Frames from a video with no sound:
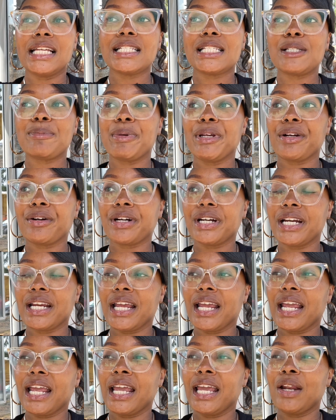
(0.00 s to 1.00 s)
in spirit
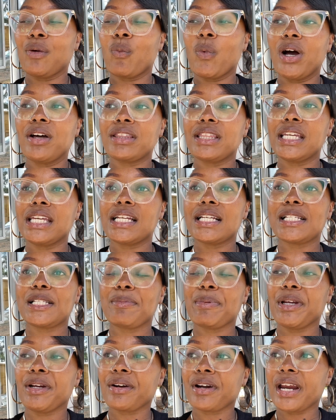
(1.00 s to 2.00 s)
and wealthy in
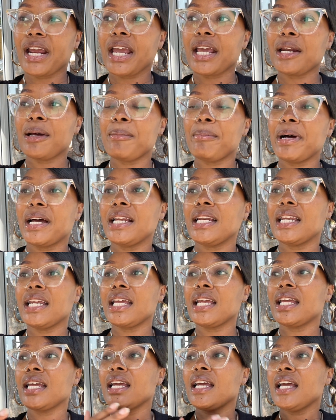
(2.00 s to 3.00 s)
spirit and
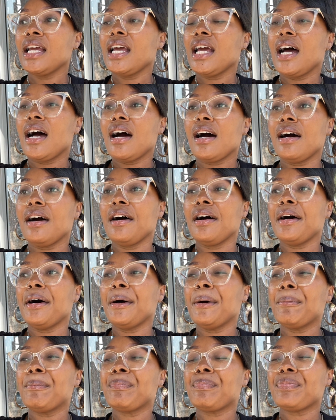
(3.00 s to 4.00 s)
abundant
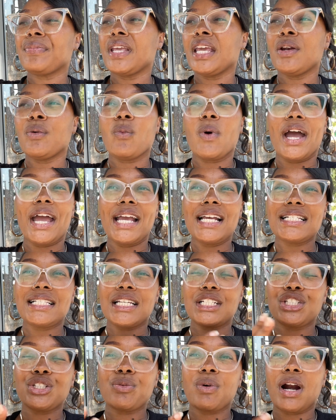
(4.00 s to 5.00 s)
in ways
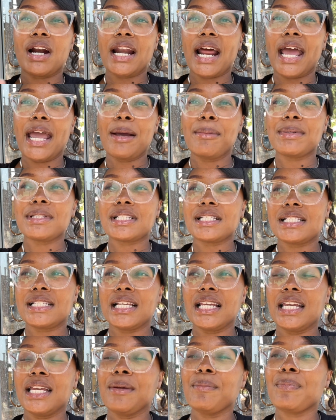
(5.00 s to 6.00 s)
that you are not able to
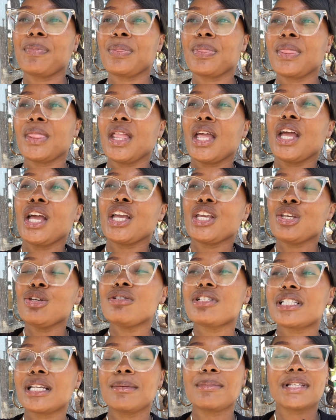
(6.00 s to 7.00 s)
see,
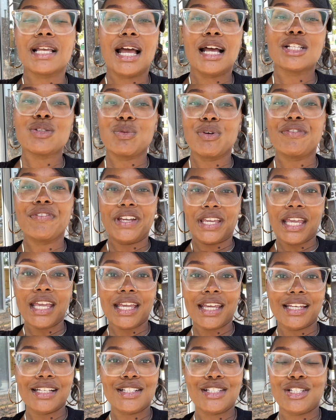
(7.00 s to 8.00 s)
you sometimes will
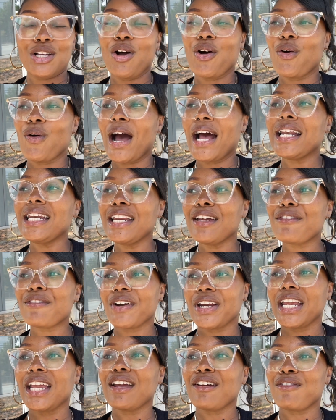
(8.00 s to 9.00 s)
forget. So I did
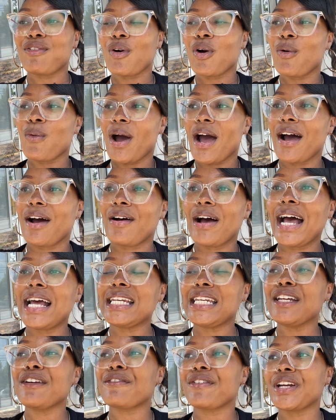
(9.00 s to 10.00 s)
forget for a while. I
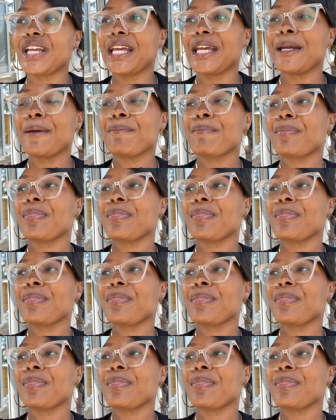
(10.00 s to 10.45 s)
did forget.